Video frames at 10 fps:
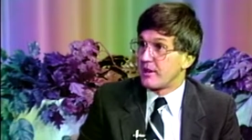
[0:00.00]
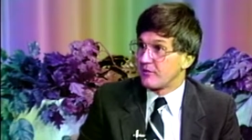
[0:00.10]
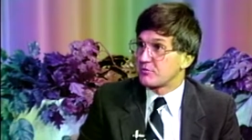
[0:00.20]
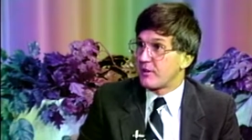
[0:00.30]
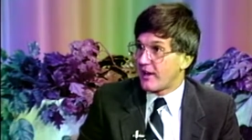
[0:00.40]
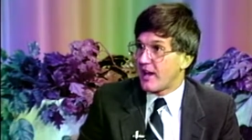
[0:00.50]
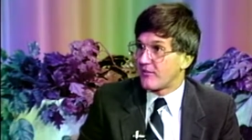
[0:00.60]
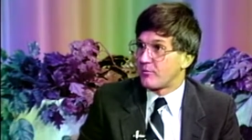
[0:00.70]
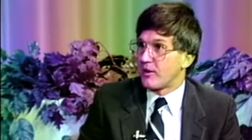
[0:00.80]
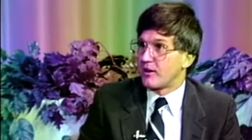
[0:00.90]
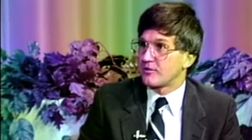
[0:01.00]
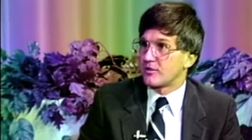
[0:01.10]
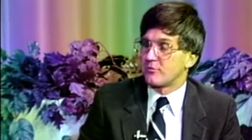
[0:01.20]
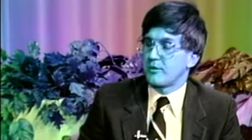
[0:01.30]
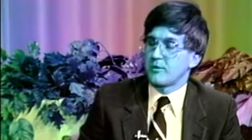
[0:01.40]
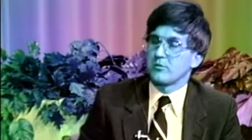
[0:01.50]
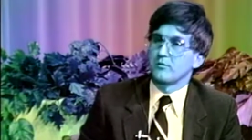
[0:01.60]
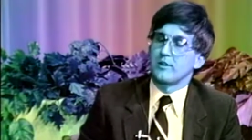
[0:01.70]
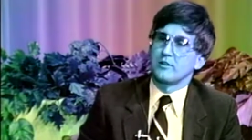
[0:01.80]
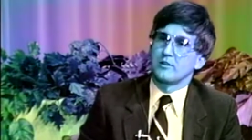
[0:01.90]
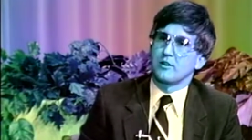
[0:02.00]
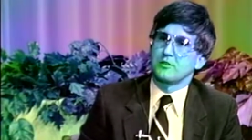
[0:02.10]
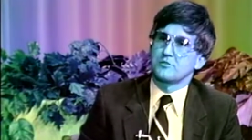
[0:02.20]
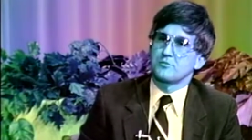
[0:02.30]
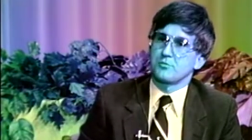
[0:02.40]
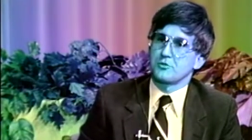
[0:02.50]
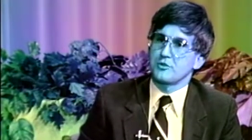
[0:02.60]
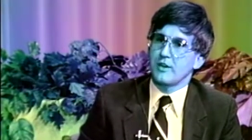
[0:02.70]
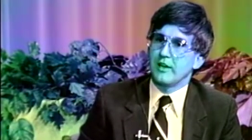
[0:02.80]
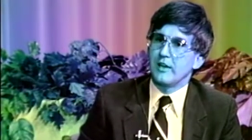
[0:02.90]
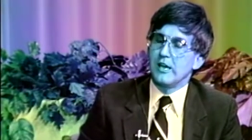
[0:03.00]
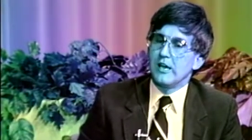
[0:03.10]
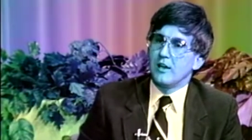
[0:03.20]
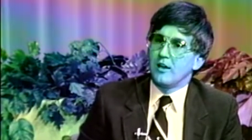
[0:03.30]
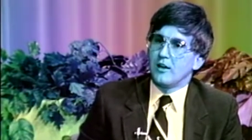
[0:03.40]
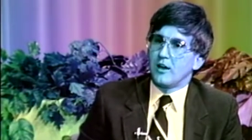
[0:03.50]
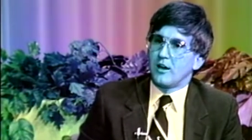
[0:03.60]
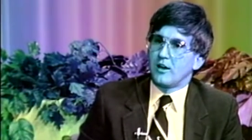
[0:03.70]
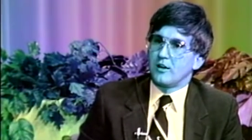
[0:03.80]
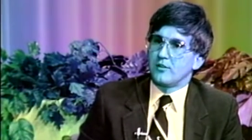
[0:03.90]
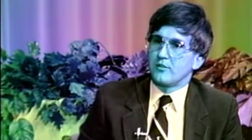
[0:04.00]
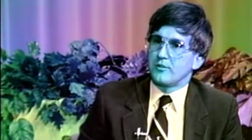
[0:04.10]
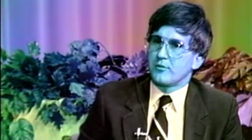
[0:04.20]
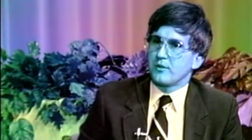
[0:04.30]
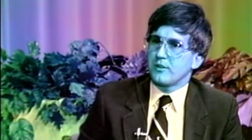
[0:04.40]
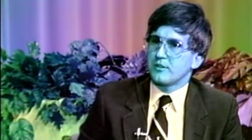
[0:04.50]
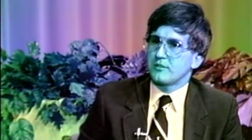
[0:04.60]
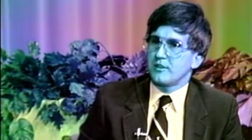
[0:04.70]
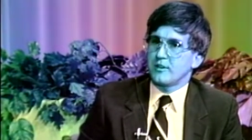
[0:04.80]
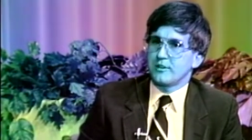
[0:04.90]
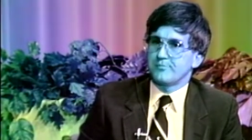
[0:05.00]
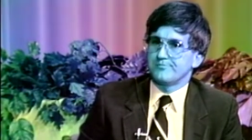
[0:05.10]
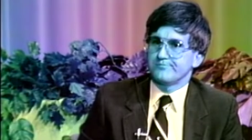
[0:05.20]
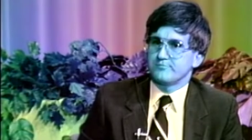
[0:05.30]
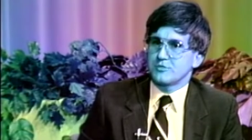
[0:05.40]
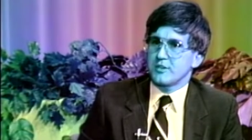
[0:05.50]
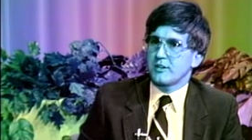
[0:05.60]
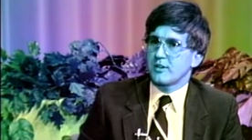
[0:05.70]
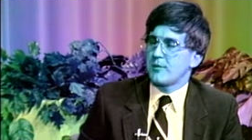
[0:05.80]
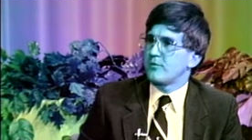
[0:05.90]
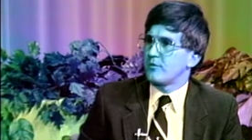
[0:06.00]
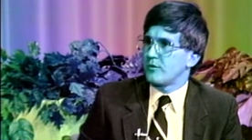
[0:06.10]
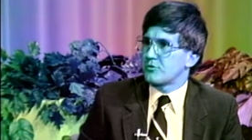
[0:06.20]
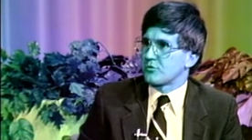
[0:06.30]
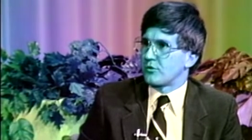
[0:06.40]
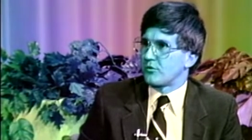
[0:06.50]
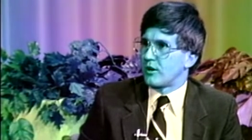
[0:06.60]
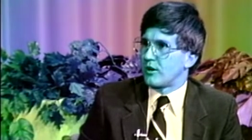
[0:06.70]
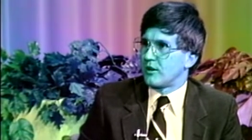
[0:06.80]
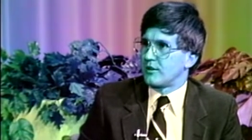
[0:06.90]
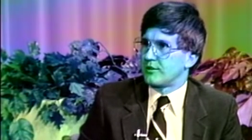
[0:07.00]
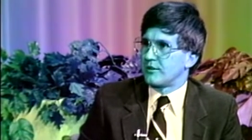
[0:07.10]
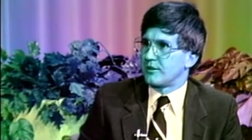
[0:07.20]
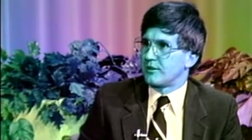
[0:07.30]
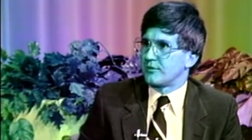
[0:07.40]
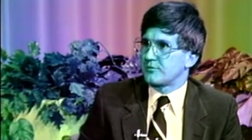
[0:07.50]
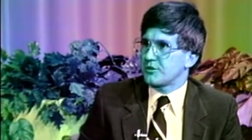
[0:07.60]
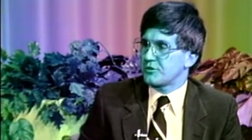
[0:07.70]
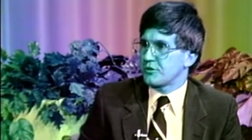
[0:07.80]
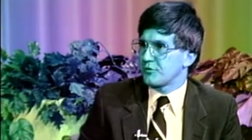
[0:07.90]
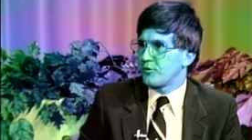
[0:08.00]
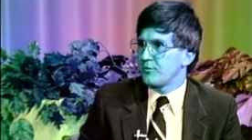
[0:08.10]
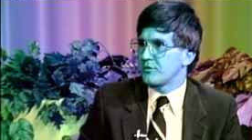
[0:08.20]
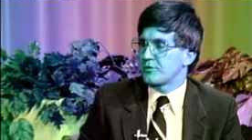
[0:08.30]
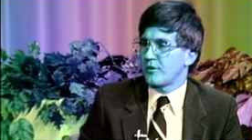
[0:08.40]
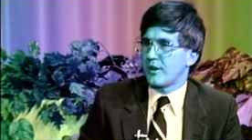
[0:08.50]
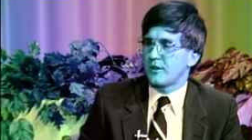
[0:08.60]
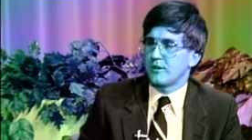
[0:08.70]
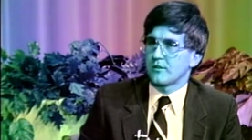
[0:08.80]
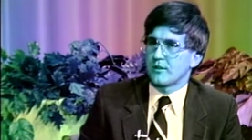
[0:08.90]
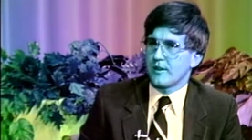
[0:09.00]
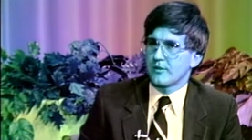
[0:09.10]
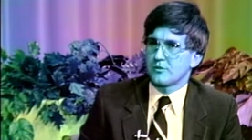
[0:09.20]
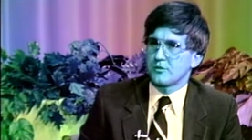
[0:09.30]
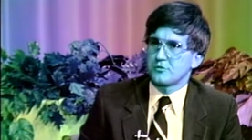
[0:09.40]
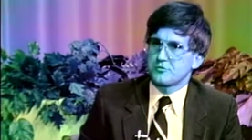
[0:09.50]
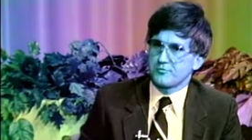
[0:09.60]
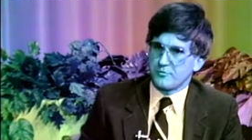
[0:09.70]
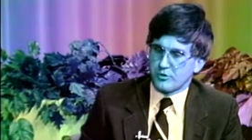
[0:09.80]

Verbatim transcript: of us may have about uh, people and guns per se. Uh, there really isn't any set type individual. Uh, in the six years we've been training, and that includes you know